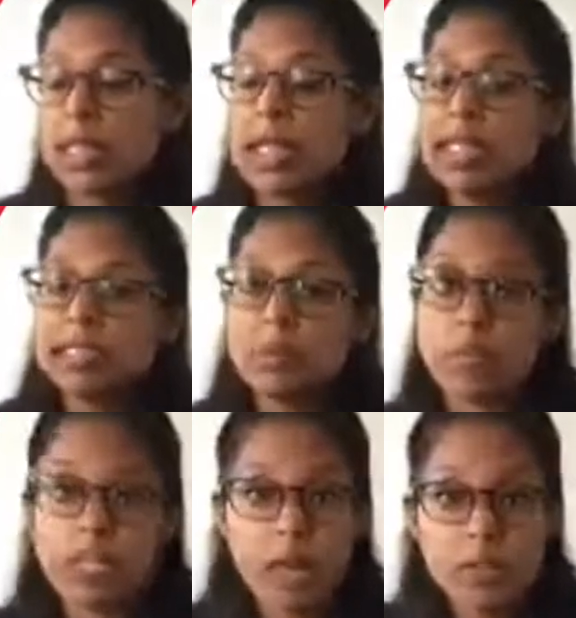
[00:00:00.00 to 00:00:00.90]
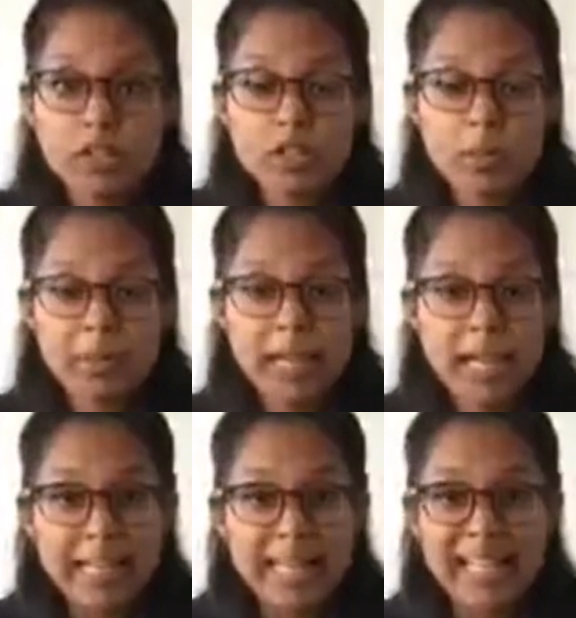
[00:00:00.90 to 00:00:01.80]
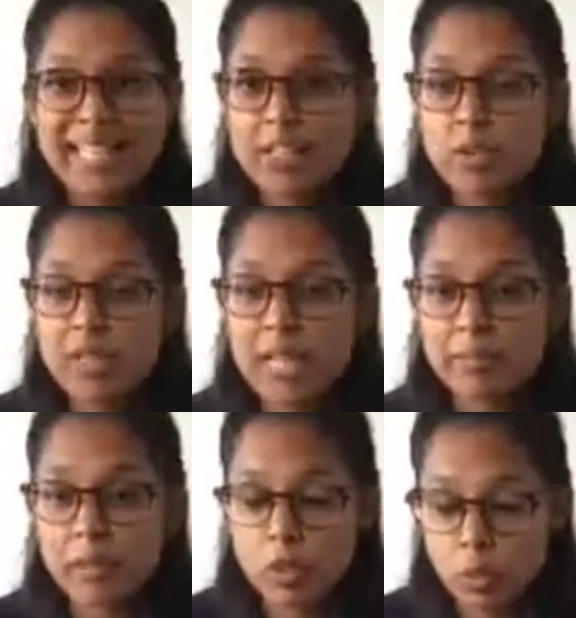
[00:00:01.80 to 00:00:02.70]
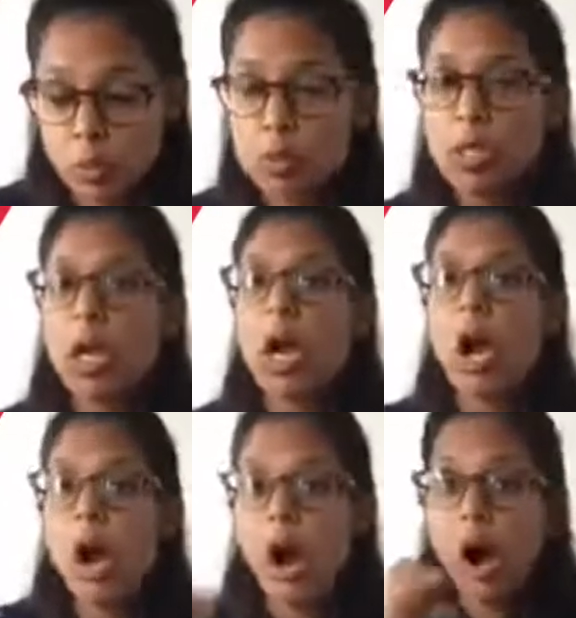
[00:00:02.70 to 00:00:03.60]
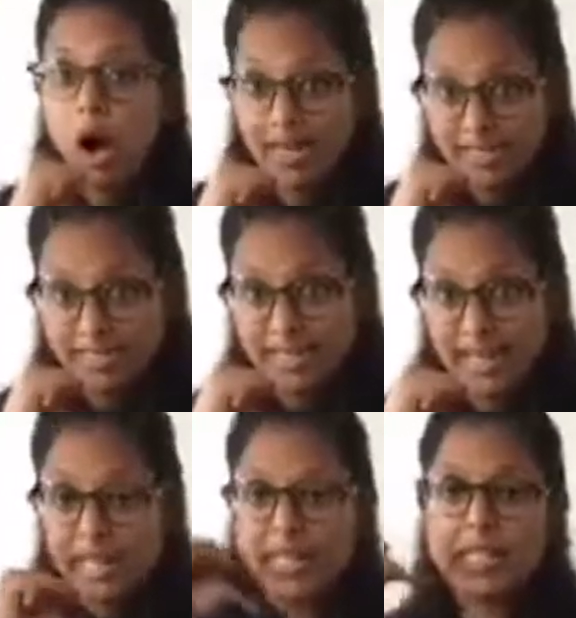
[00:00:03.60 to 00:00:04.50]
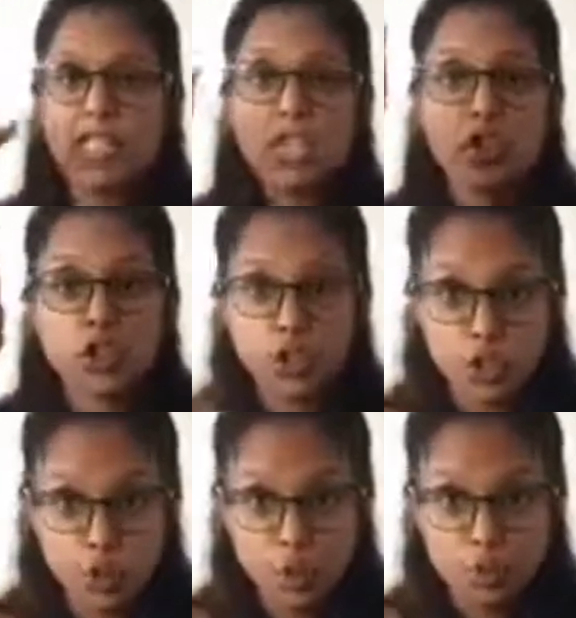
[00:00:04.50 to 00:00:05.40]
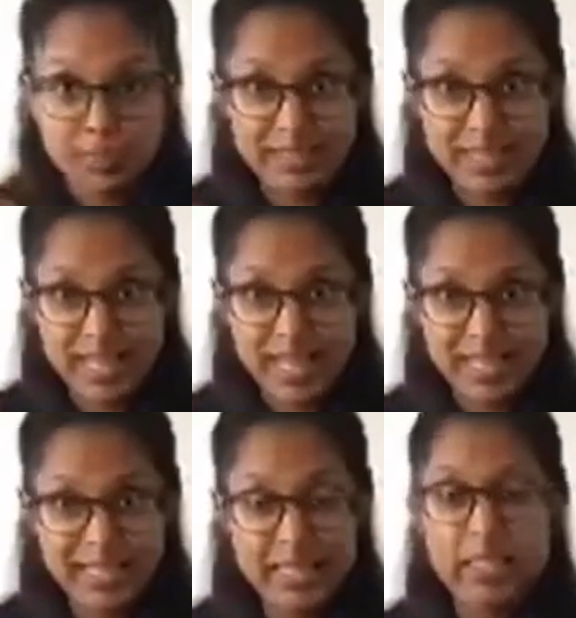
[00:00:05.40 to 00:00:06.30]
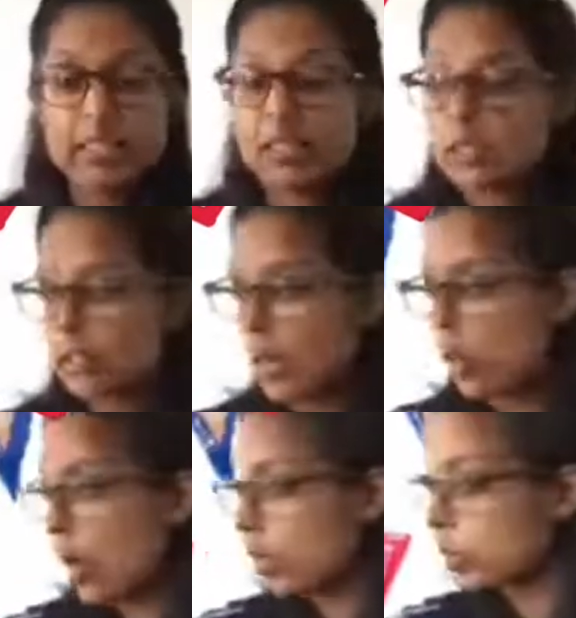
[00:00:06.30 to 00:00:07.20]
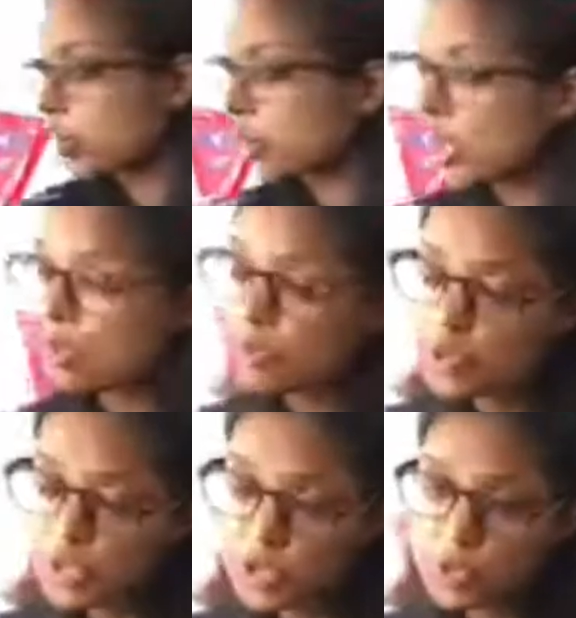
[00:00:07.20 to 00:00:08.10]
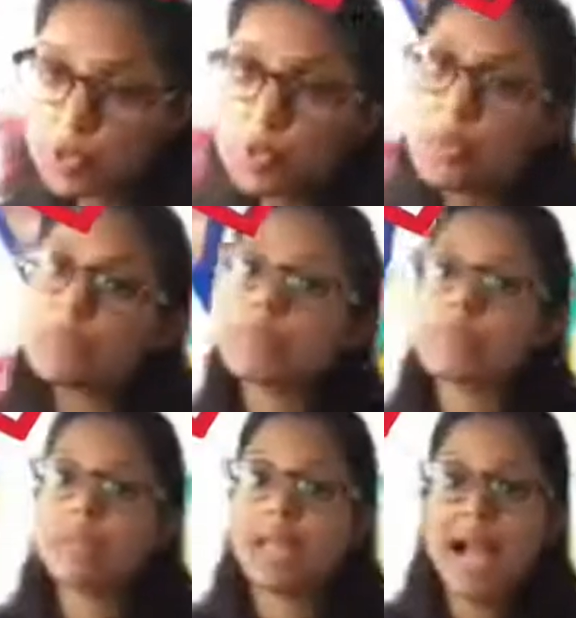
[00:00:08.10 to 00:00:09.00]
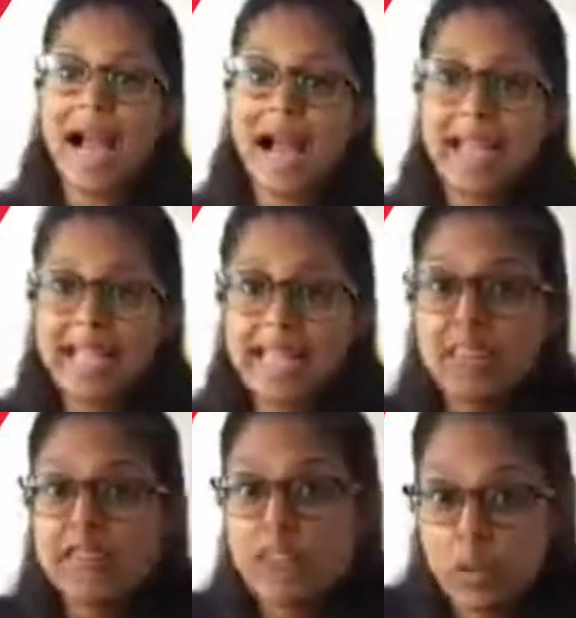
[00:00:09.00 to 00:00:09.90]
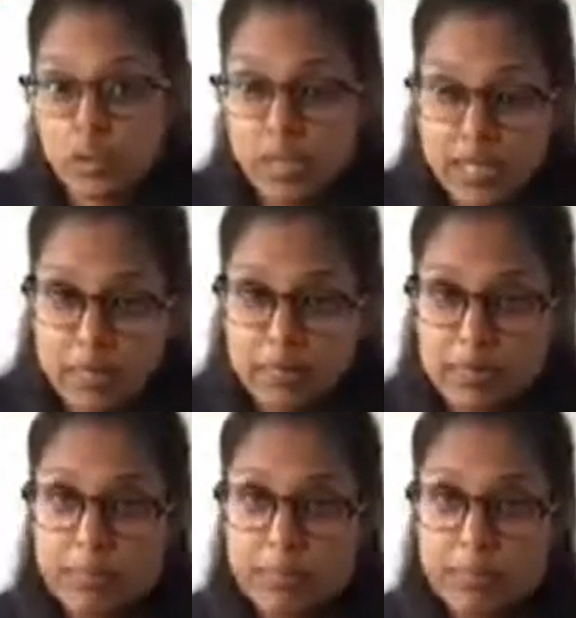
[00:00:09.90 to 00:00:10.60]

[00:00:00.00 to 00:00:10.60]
So we're going to play a little game called I Say, You Say. So I'll show you a phoneme